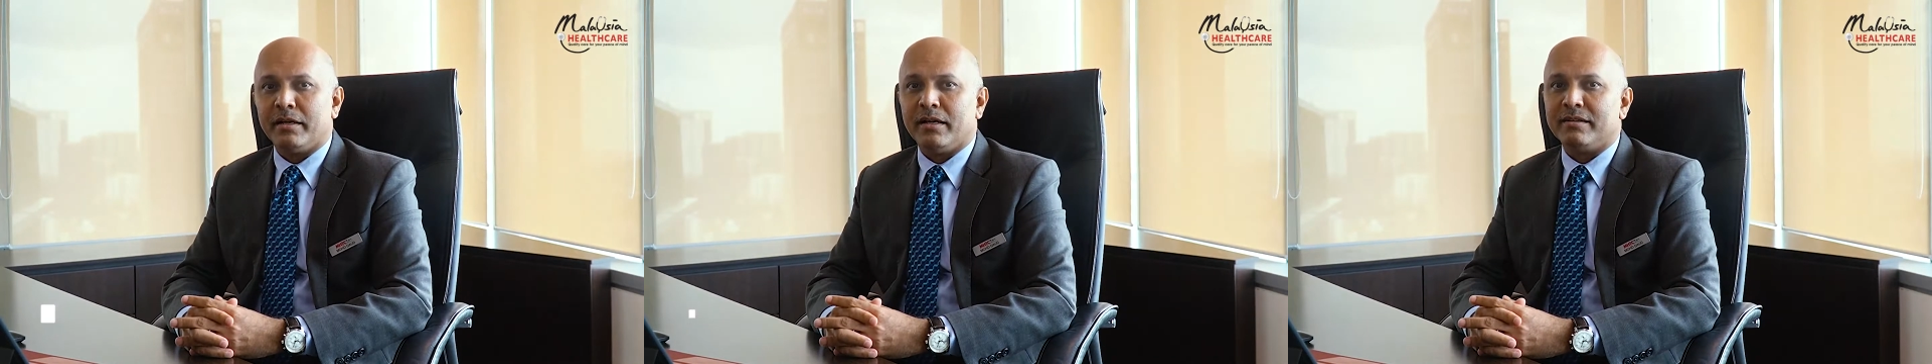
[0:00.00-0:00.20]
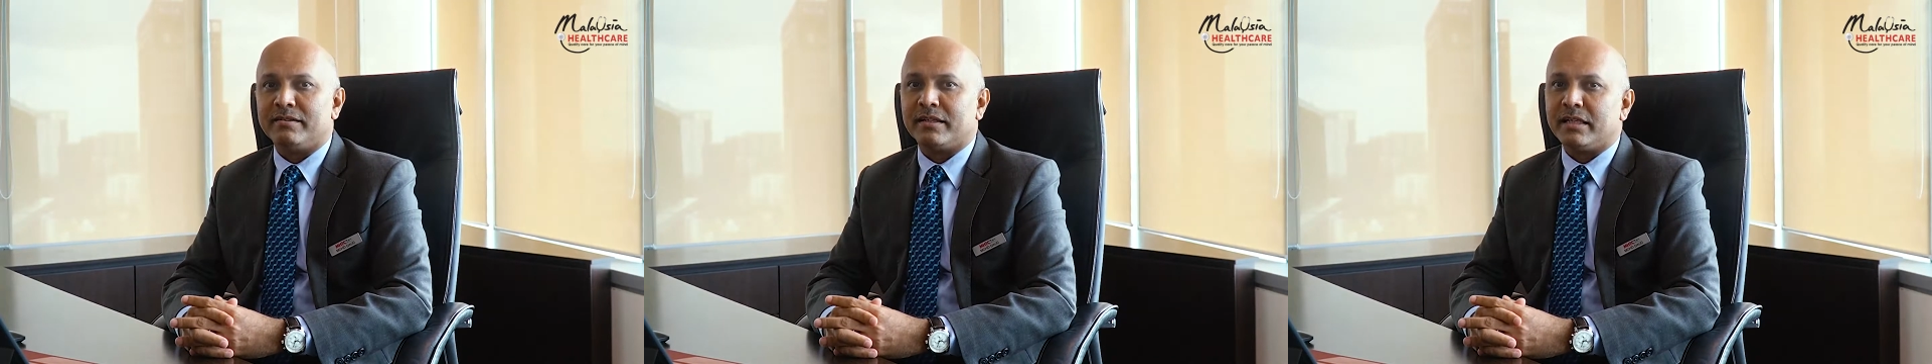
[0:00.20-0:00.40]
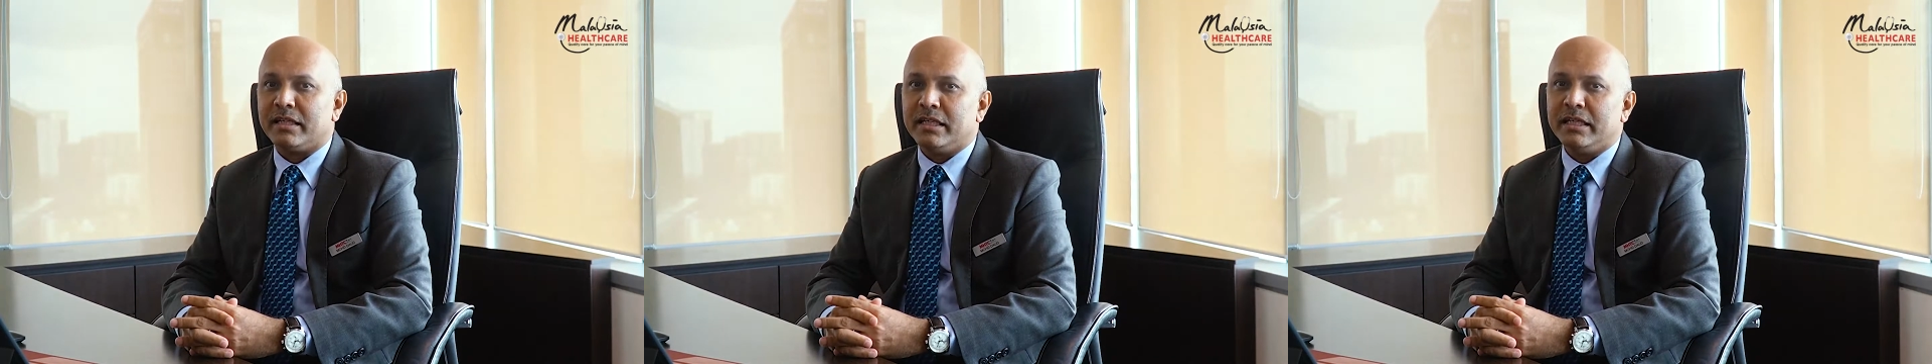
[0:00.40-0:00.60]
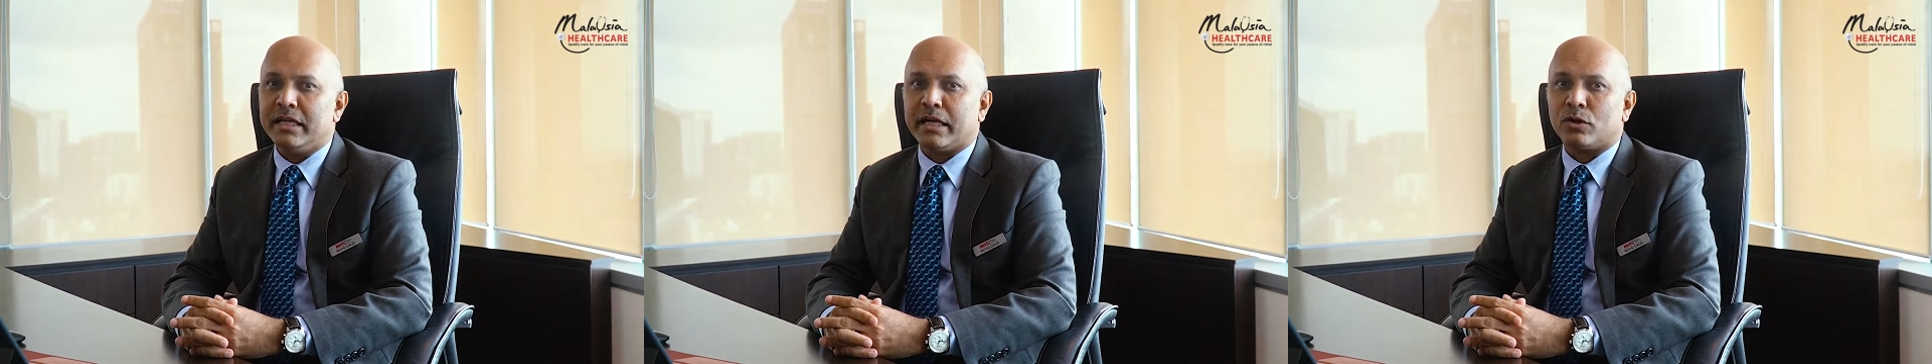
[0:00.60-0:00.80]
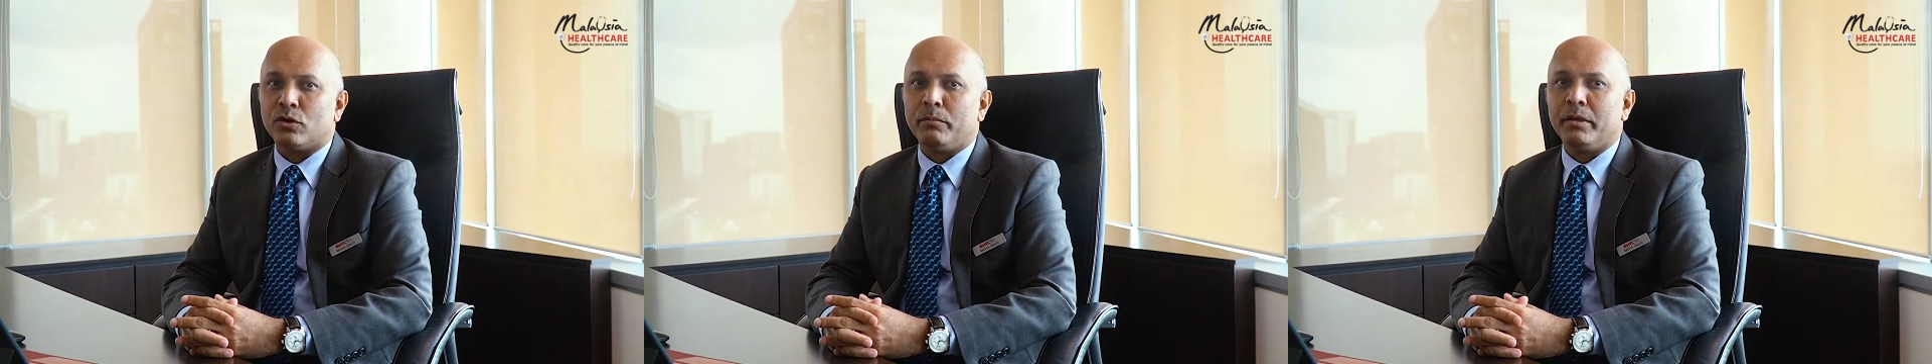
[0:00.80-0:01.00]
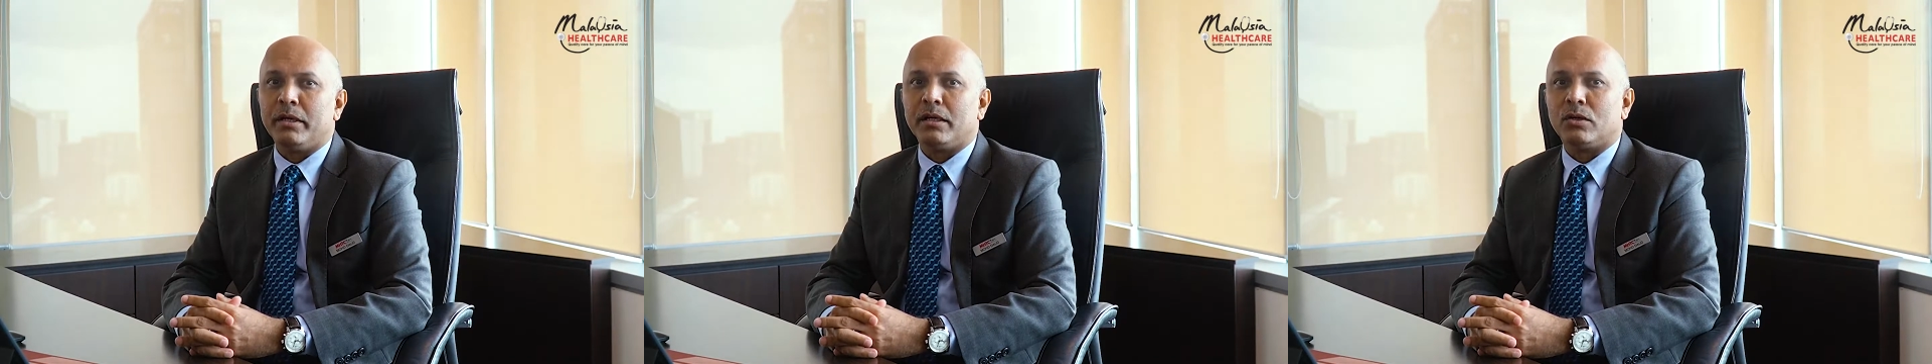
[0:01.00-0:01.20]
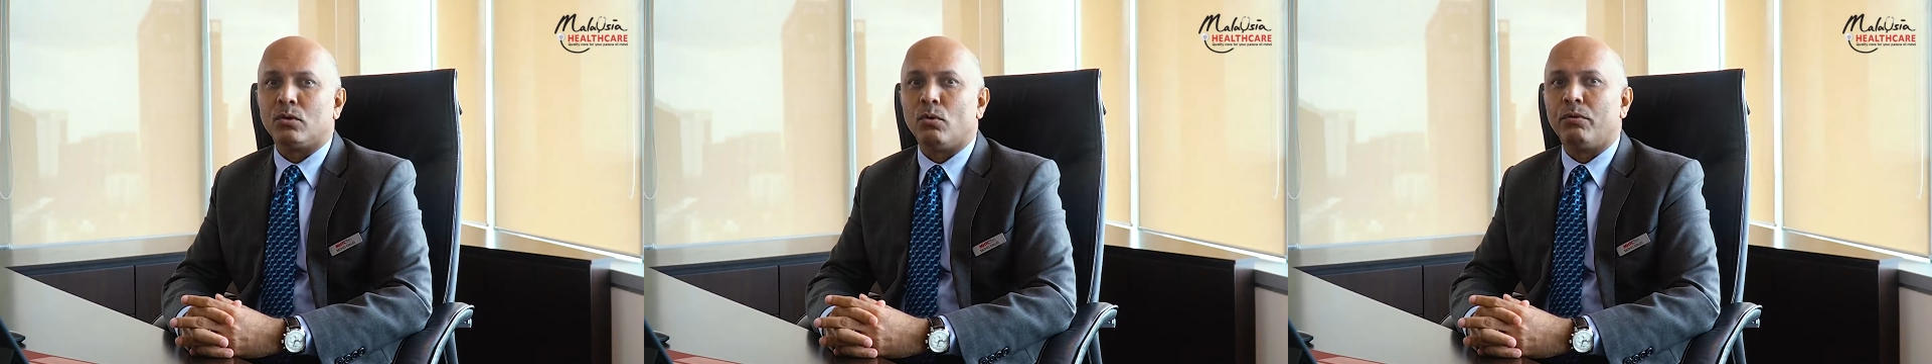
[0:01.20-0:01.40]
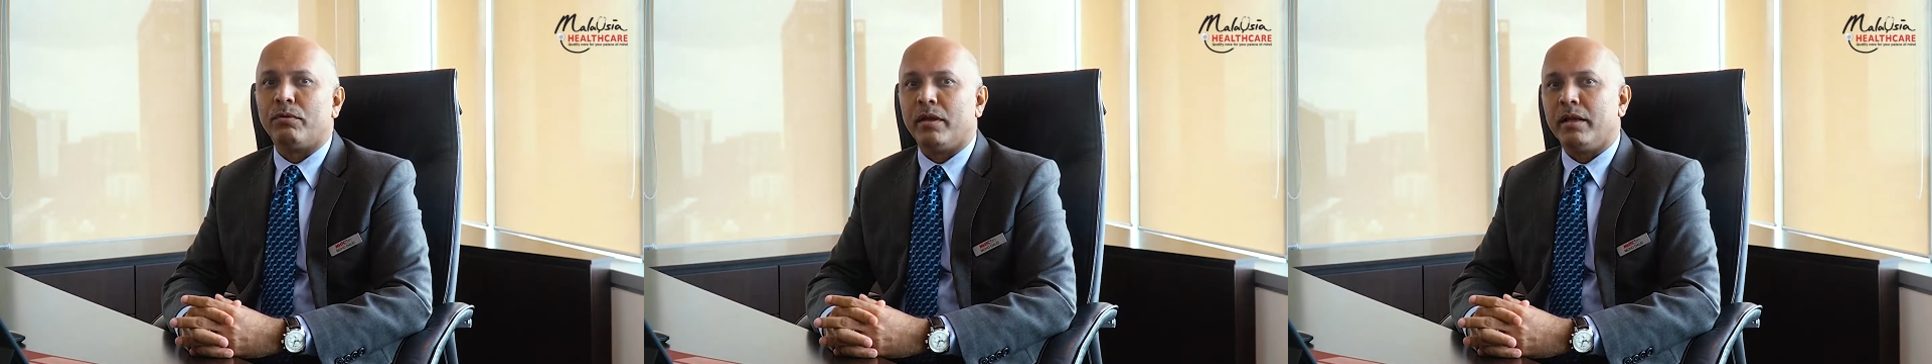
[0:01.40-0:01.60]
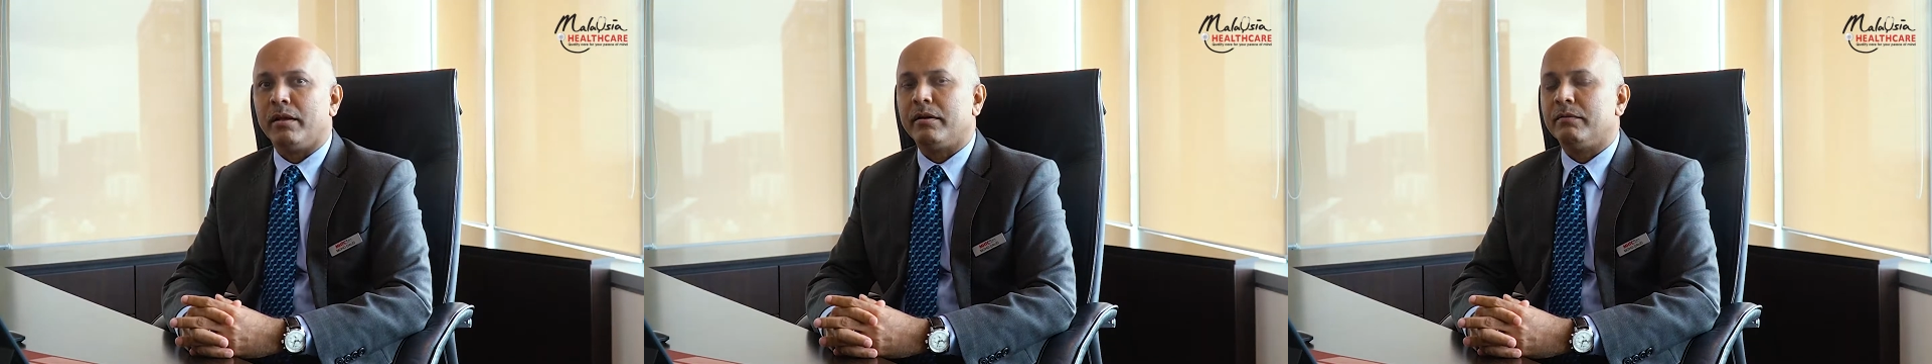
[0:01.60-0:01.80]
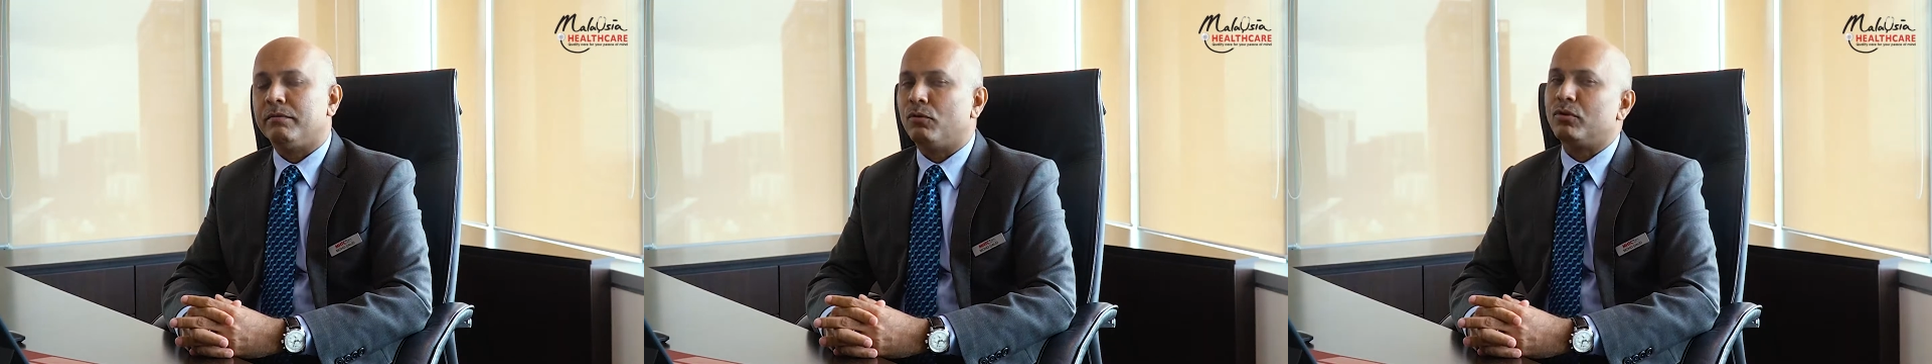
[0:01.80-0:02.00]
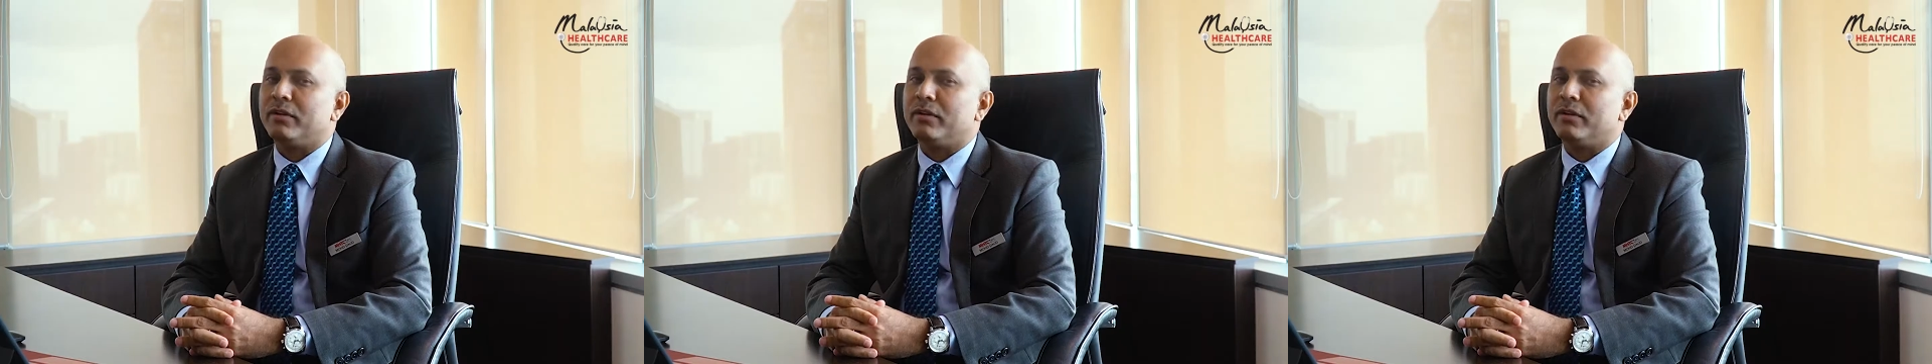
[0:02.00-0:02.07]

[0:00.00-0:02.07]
as a key economic growth area for